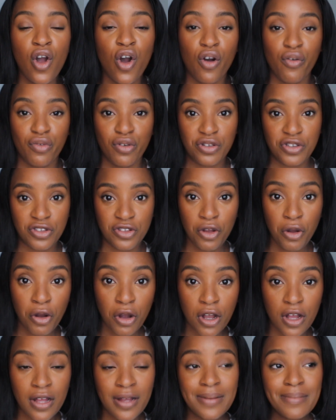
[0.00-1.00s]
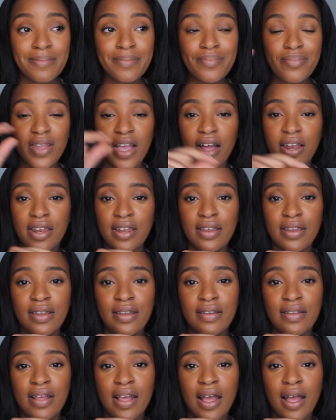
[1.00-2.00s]
of your stock.
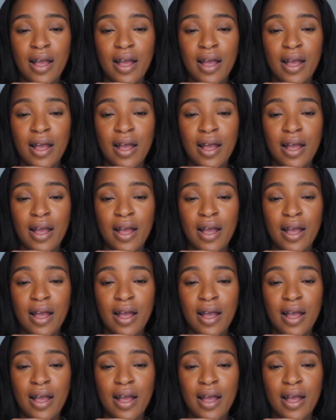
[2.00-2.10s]
And